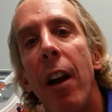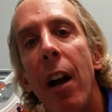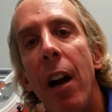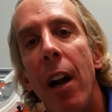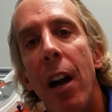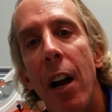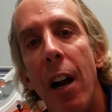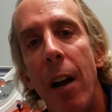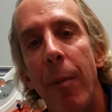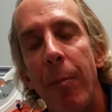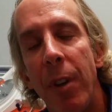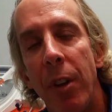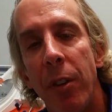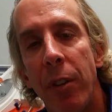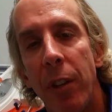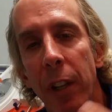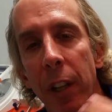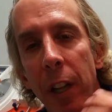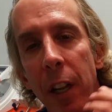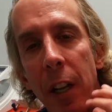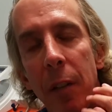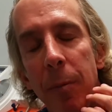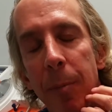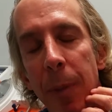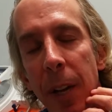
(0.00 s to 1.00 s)
Um, there's a
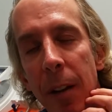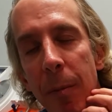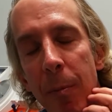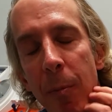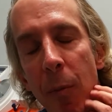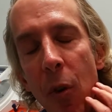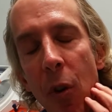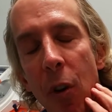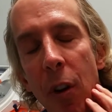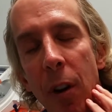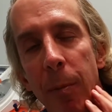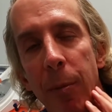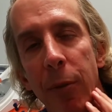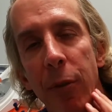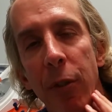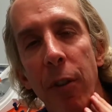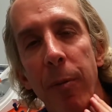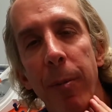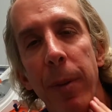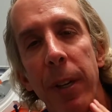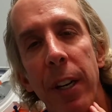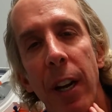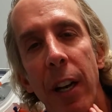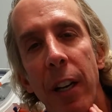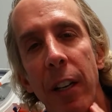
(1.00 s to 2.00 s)
little bit more
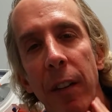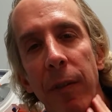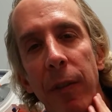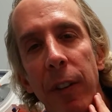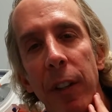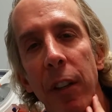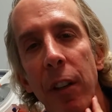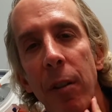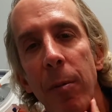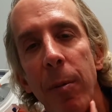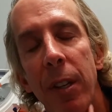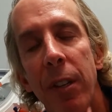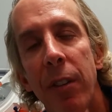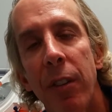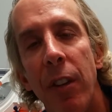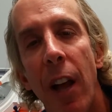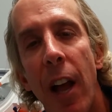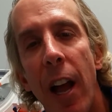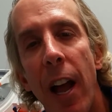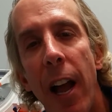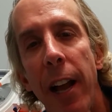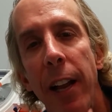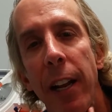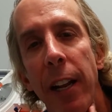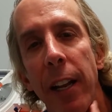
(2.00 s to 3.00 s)
improvement on the Voluma
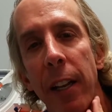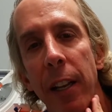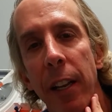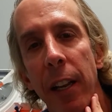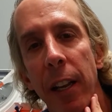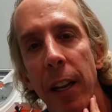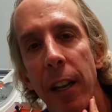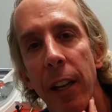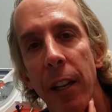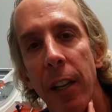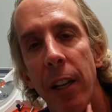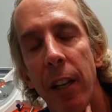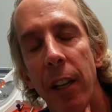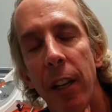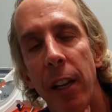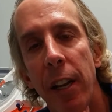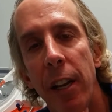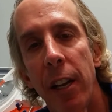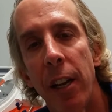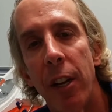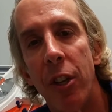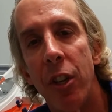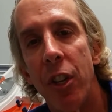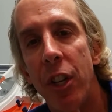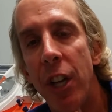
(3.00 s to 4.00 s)
side in, in
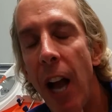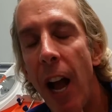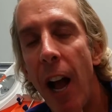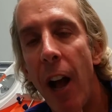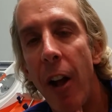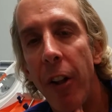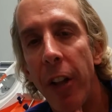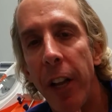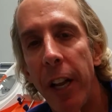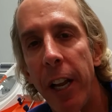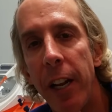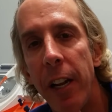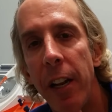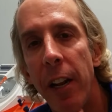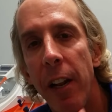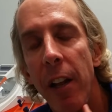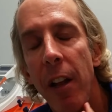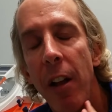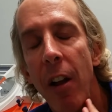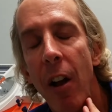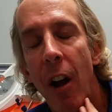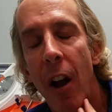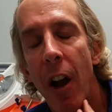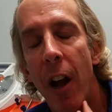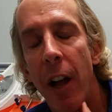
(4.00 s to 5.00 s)
the uh, jowling
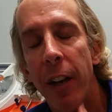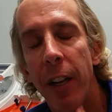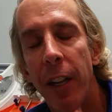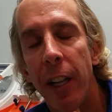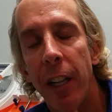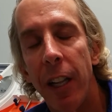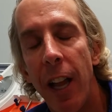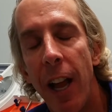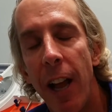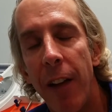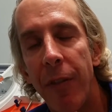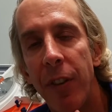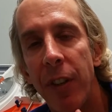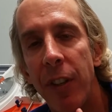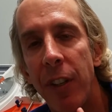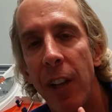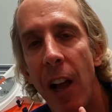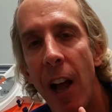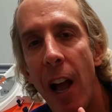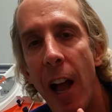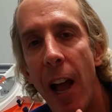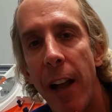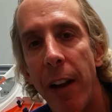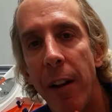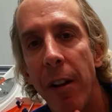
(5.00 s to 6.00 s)
on the left
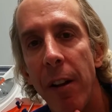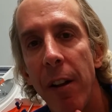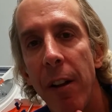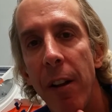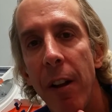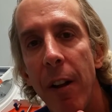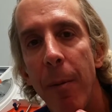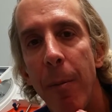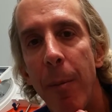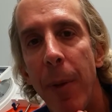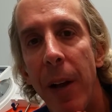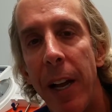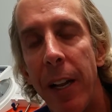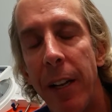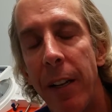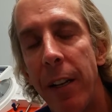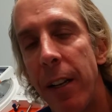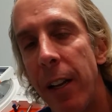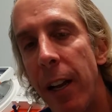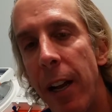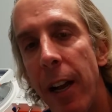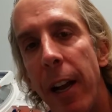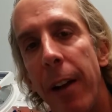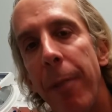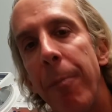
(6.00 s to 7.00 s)
side,
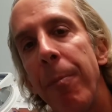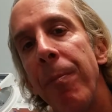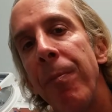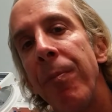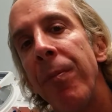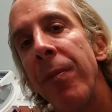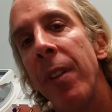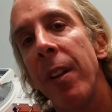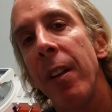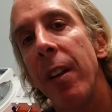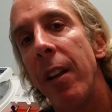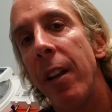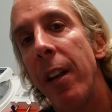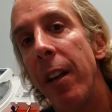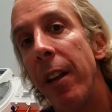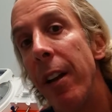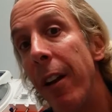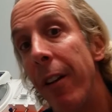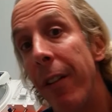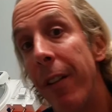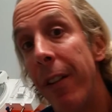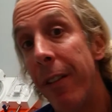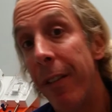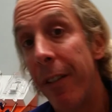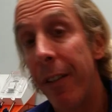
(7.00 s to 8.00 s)
but uh, you
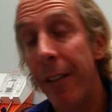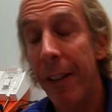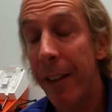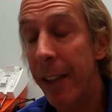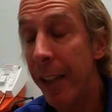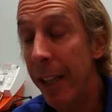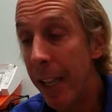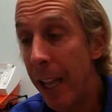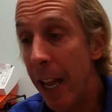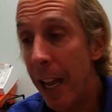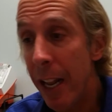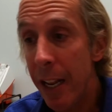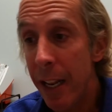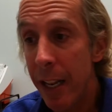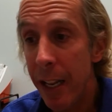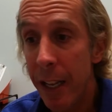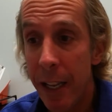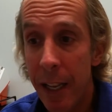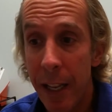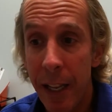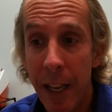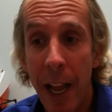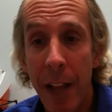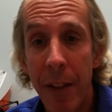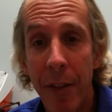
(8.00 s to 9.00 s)
know,
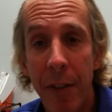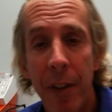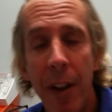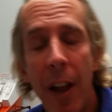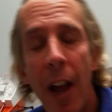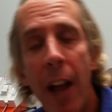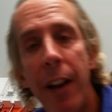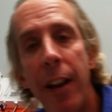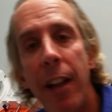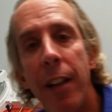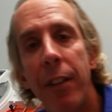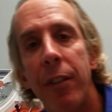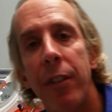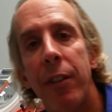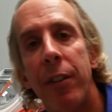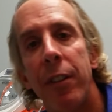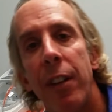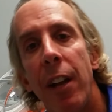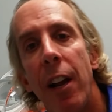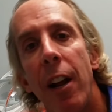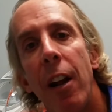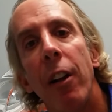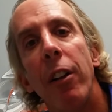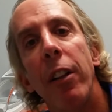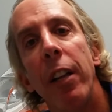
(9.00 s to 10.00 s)
that, that's not
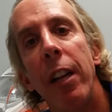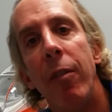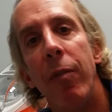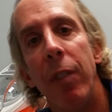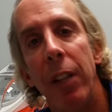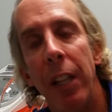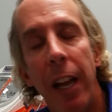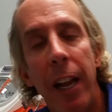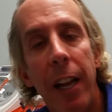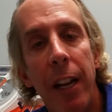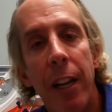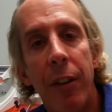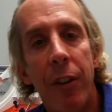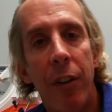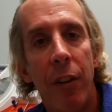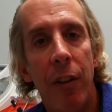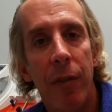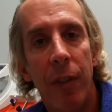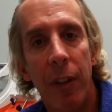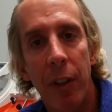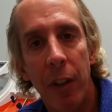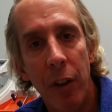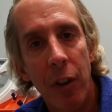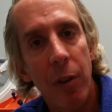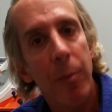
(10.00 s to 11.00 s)
necessarily related to
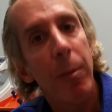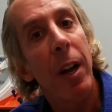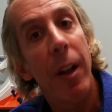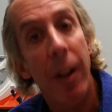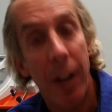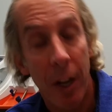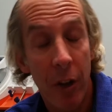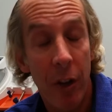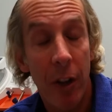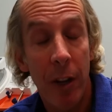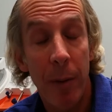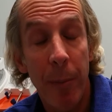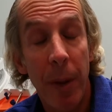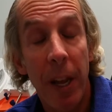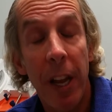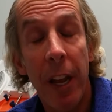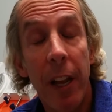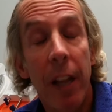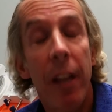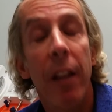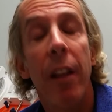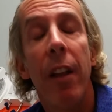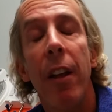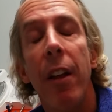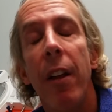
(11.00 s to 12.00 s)
Voluma, it could
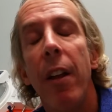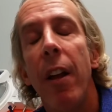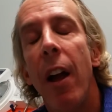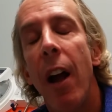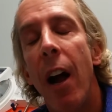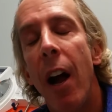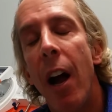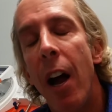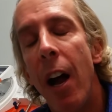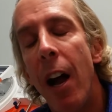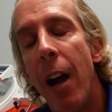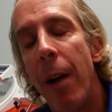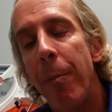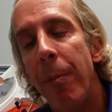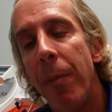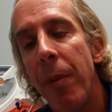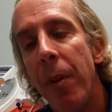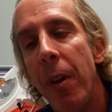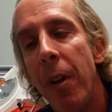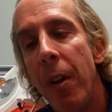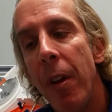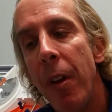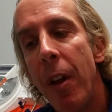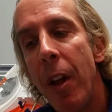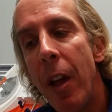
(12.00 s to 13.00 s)
be.
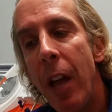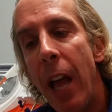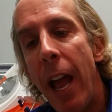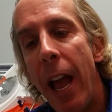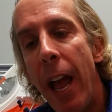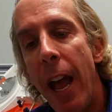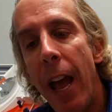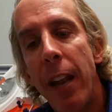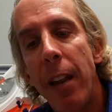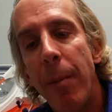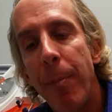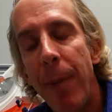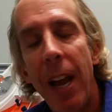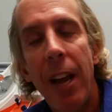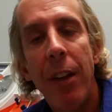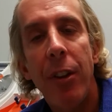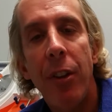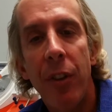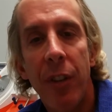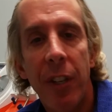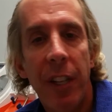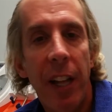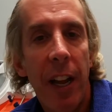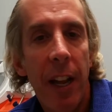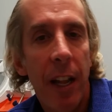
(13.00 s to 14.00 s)
Um, and the
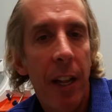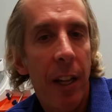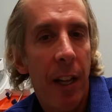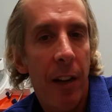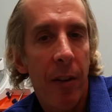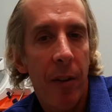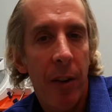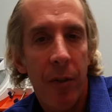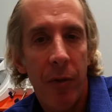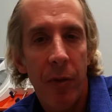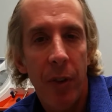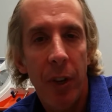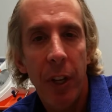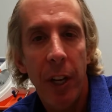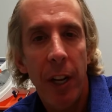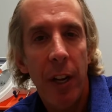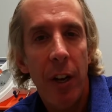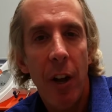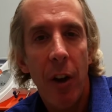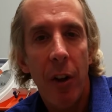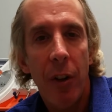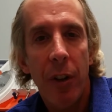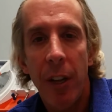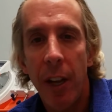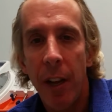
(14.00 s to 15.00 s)
patient stated there was
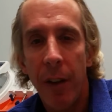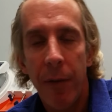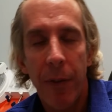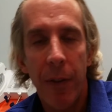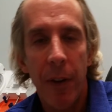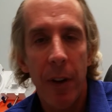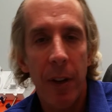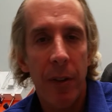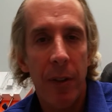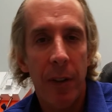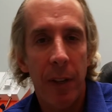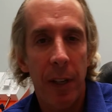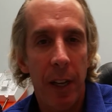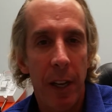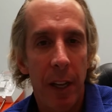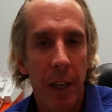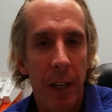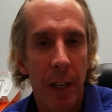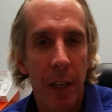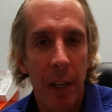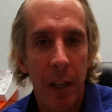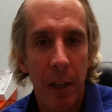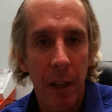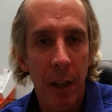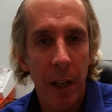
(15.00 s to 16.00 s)
really no difference
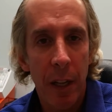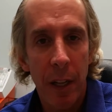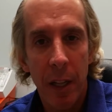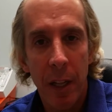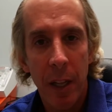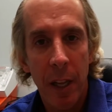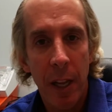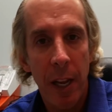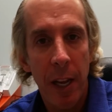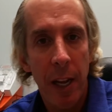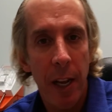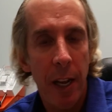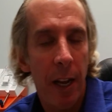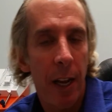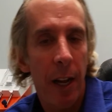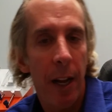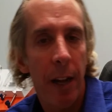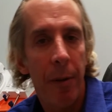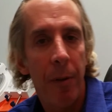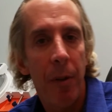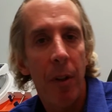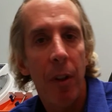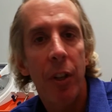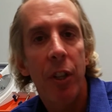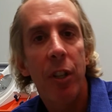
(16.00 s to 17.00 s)
in the, the
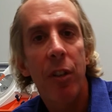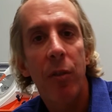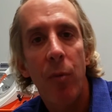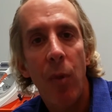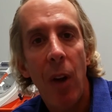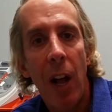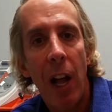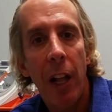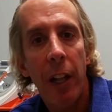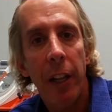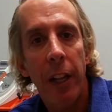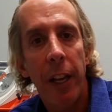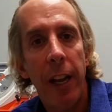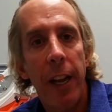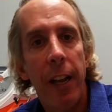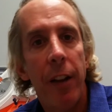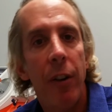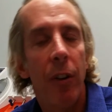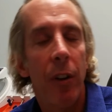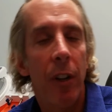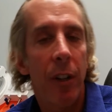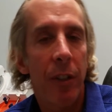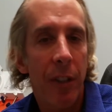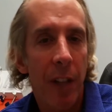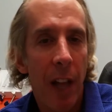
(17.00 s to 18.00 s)
uh,
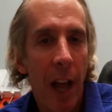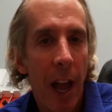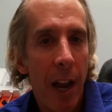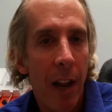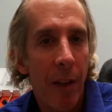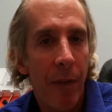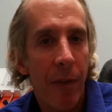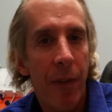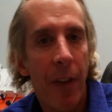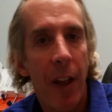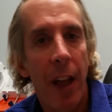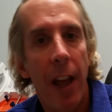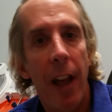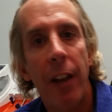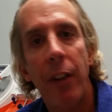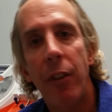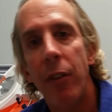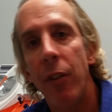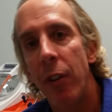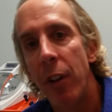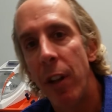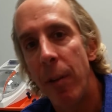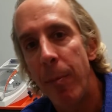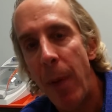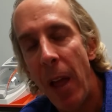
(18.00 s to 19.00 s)
swelling or the side
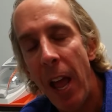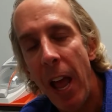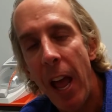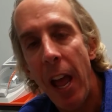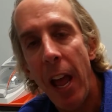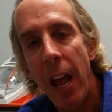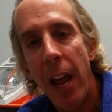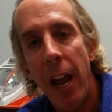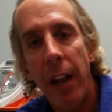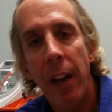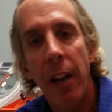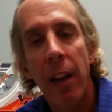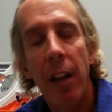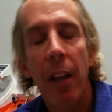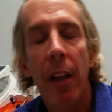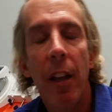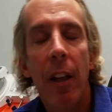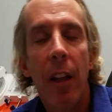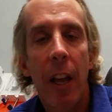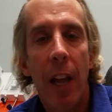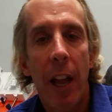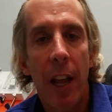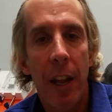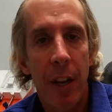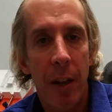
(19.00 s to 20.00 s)
effects or the pain
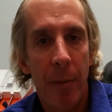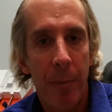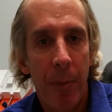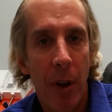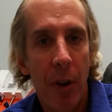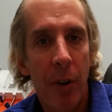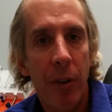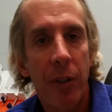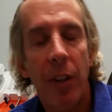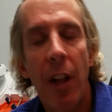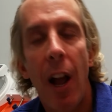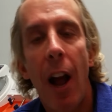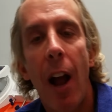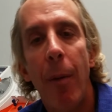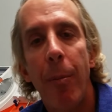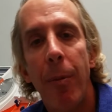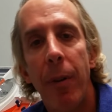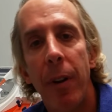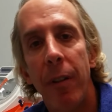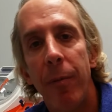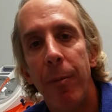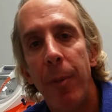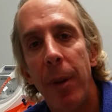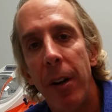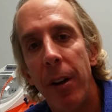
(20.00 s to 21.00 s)
in the
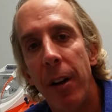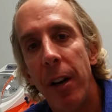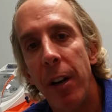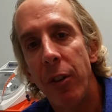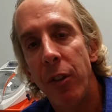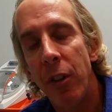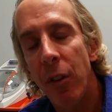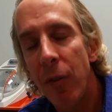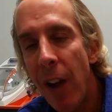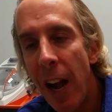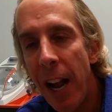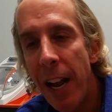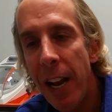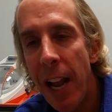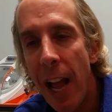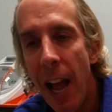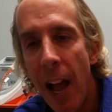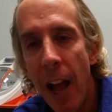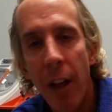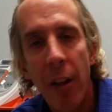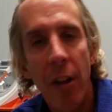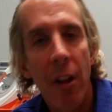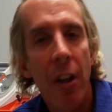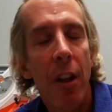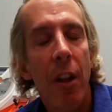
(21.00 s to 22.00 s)
post-operative period. So right
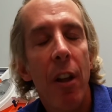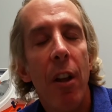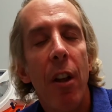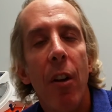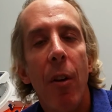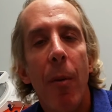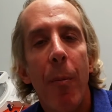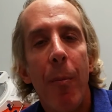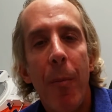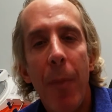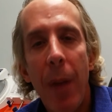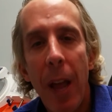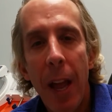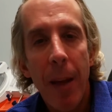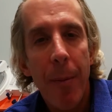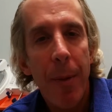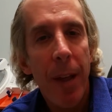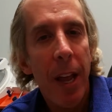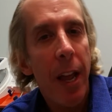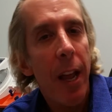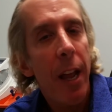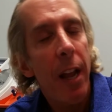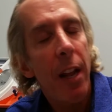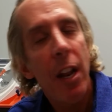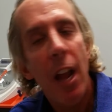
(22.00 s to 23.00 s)
now,
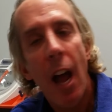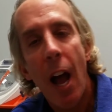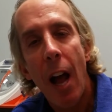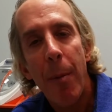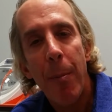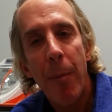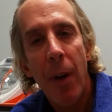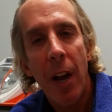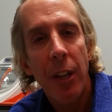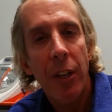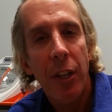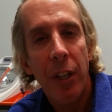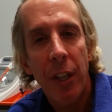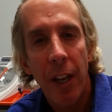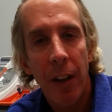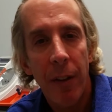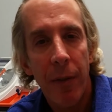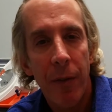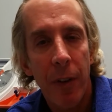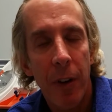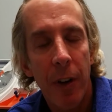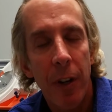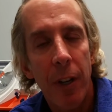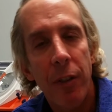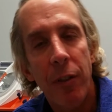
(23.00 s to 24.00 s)
maybe not much
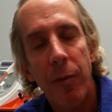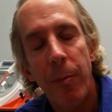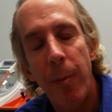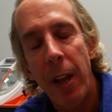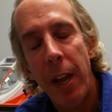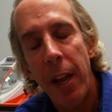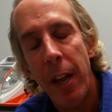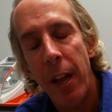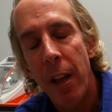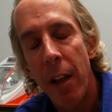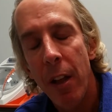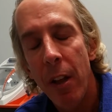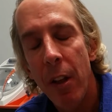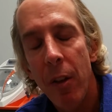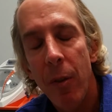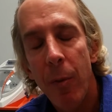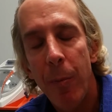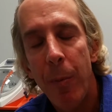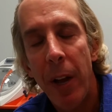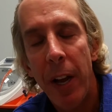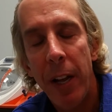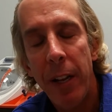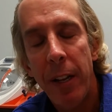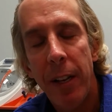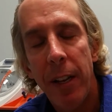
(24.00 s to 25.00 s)
difference, maybe,
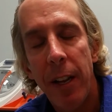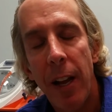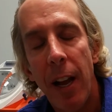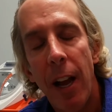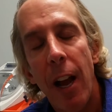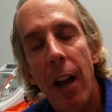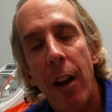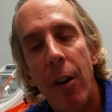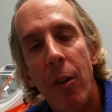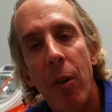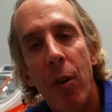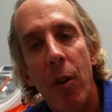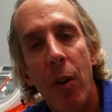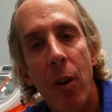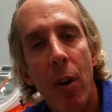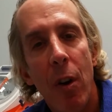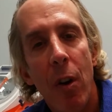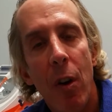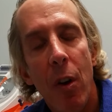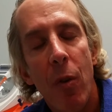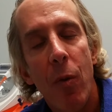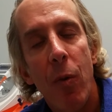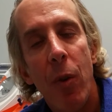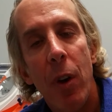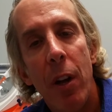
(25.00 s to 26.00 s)
but uh,
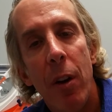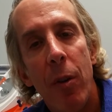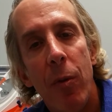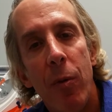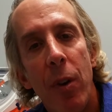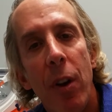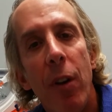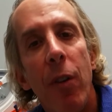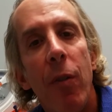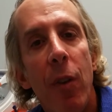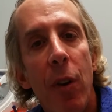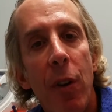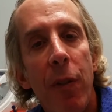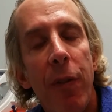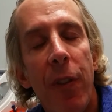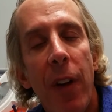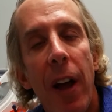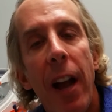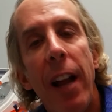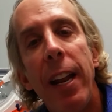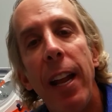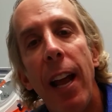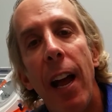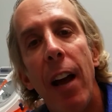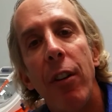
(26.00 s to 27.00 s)
We'll, we'll, we'll
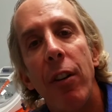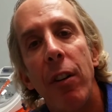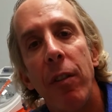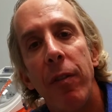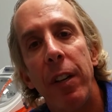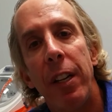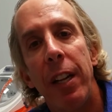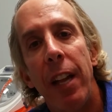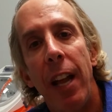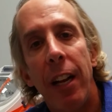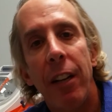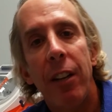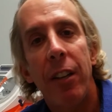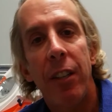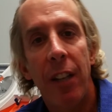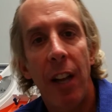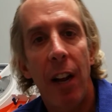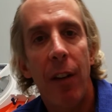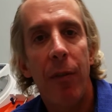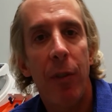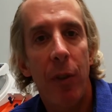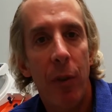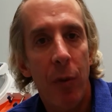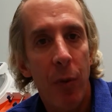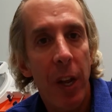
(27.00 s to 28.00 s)
find out over the next
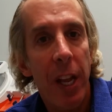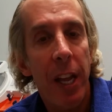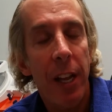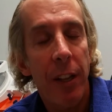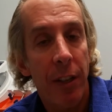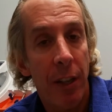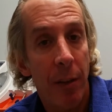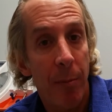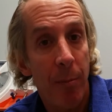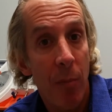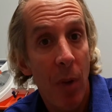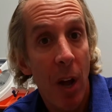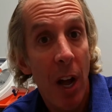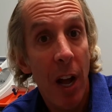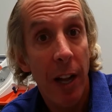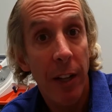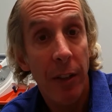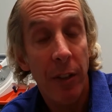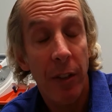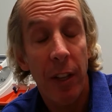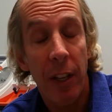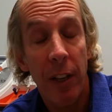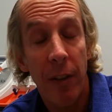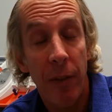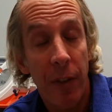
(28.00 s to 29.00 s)
several weeks and
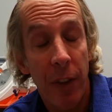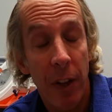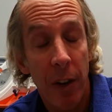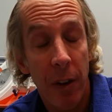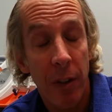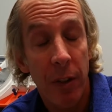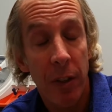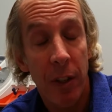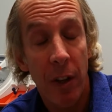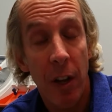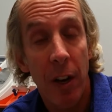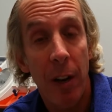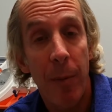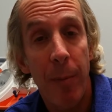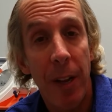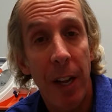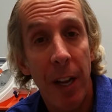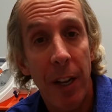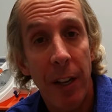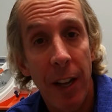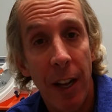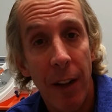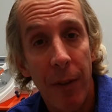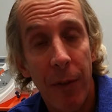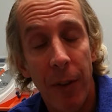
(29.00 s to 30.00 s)
months if there's going to
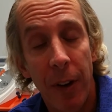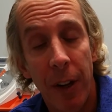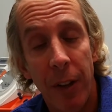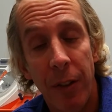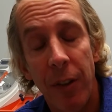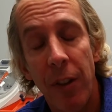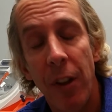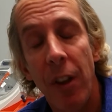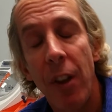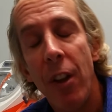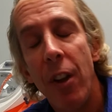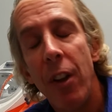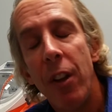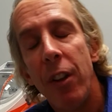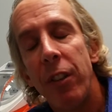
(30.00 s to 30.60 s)
be a difference.